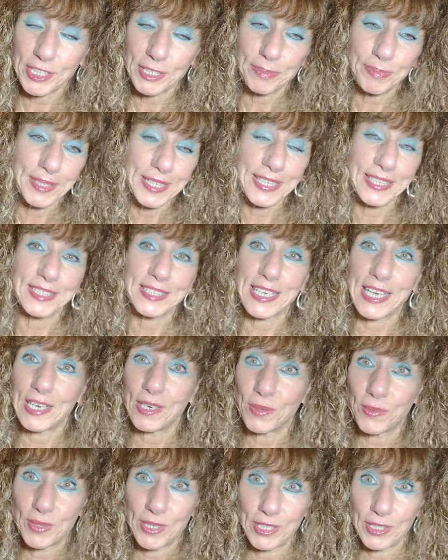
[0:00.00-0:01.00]
Just because
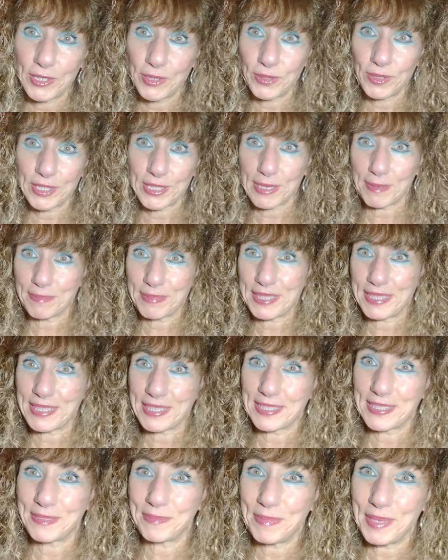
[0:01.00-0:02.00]
I don't want to do something
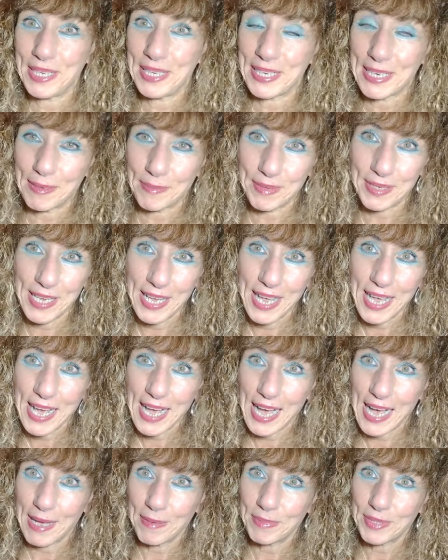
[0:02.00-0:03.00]
doesn't mean
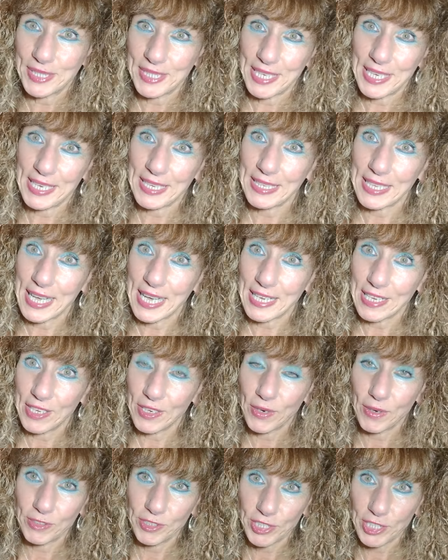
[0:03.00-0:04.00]
I'm saying that,
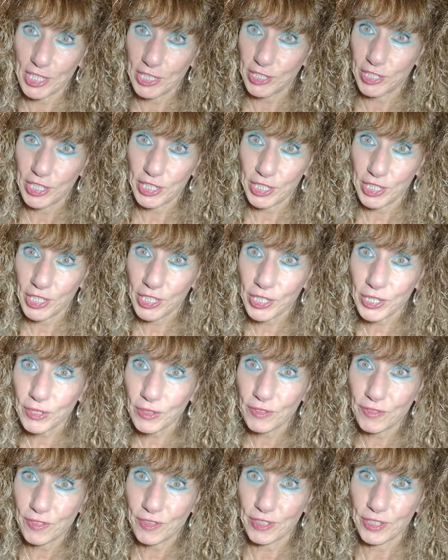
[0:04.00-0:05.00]
you know, judging
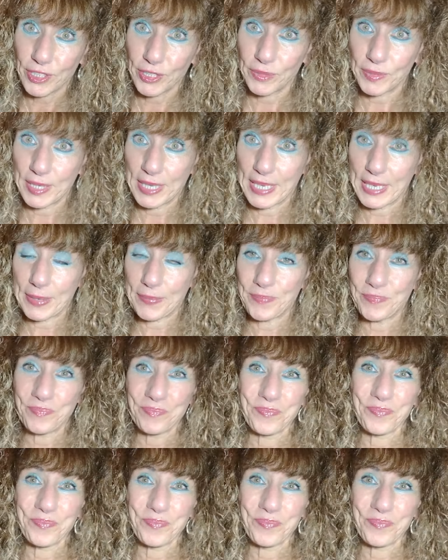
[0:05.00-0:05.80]
you for doing it.